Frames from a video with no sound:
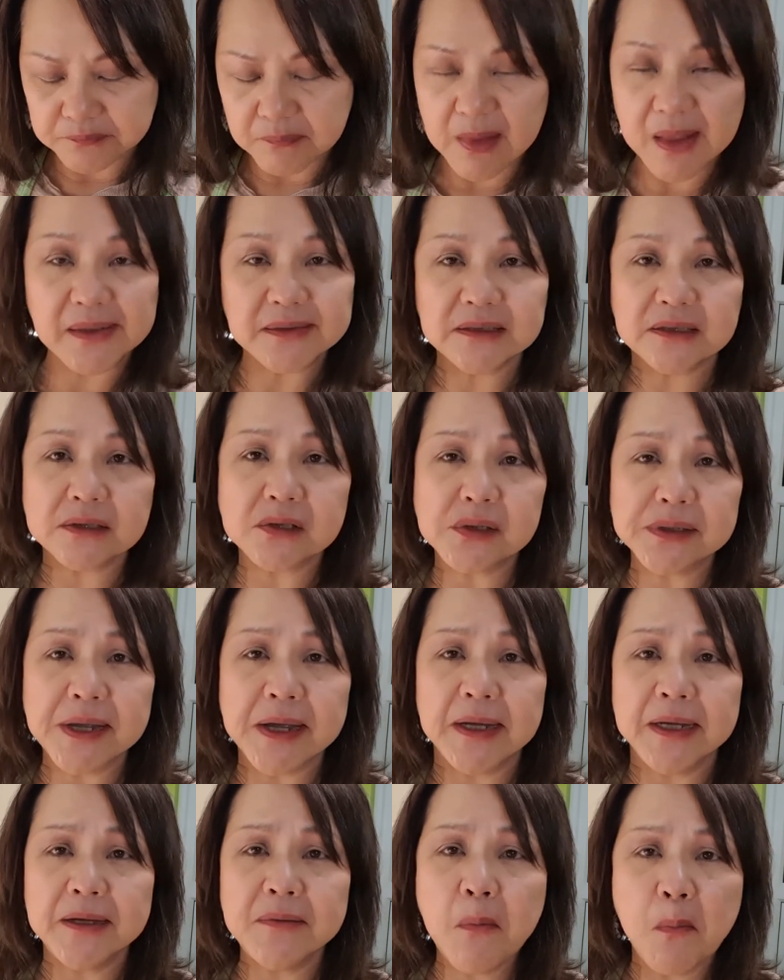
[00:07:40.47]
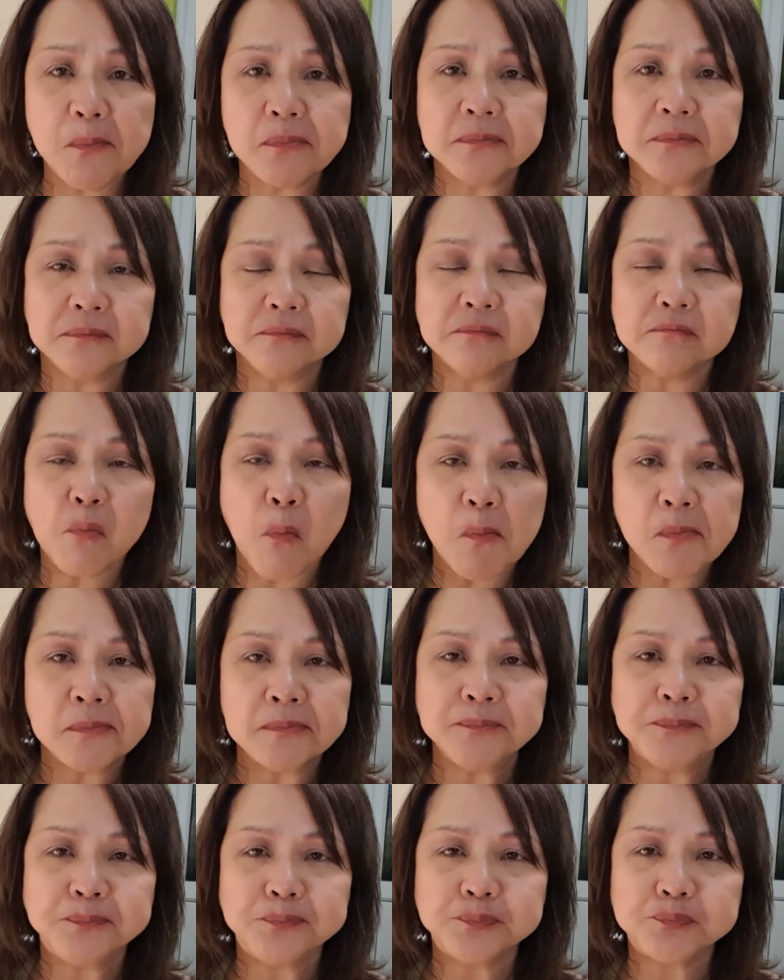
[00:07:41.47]
It's okay.
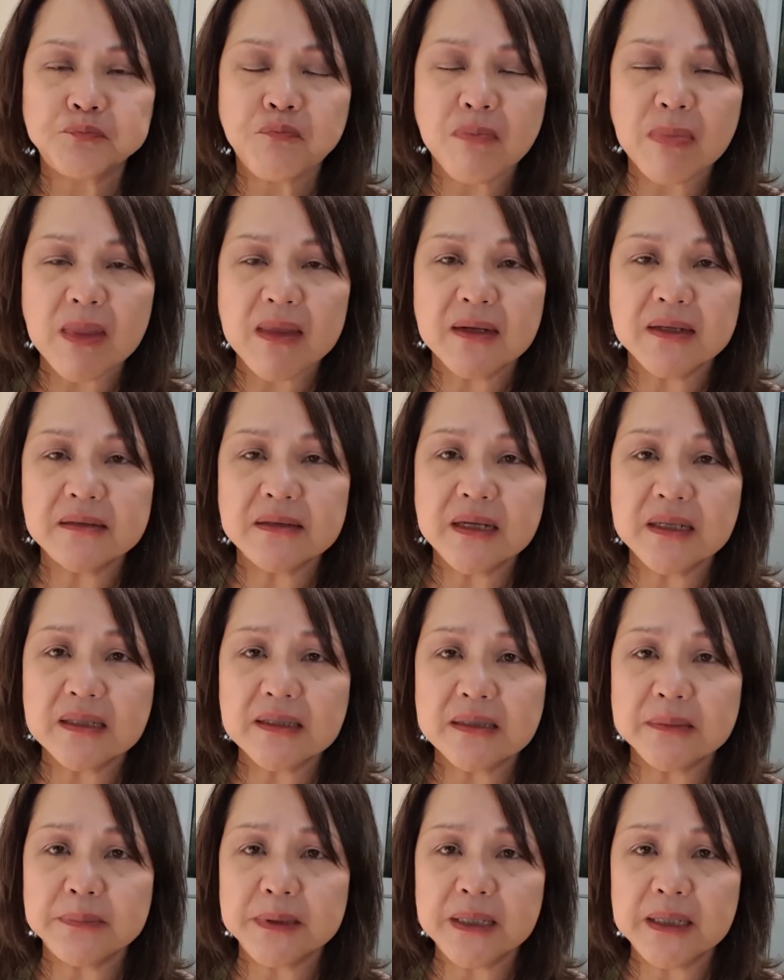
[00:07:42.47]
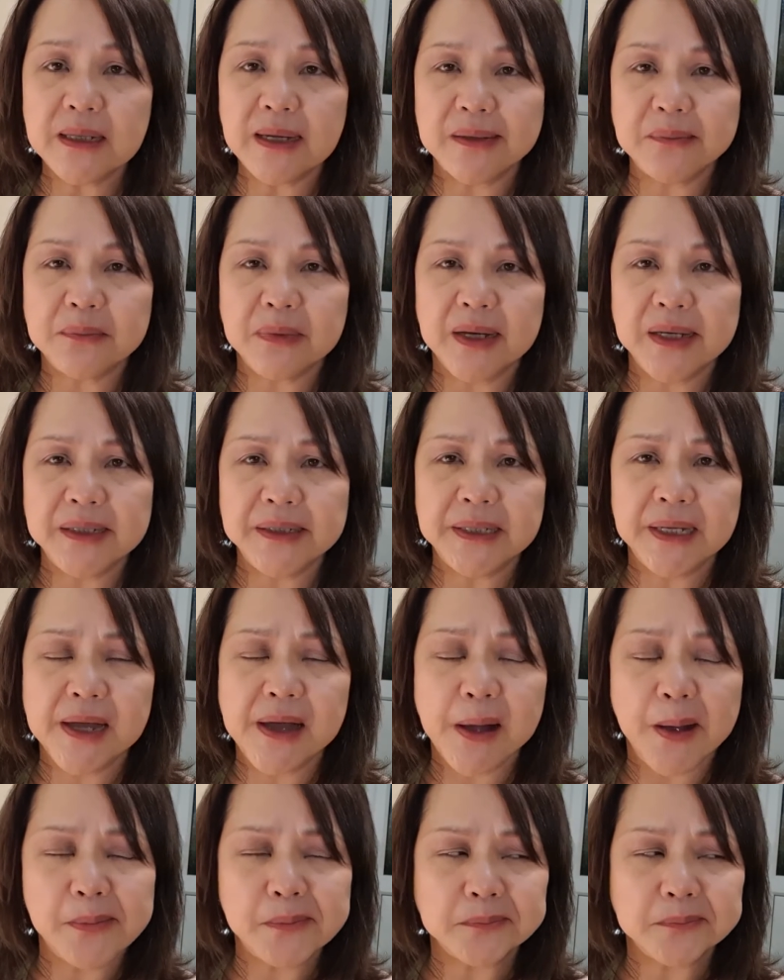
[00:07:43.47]
It tastes a bit like my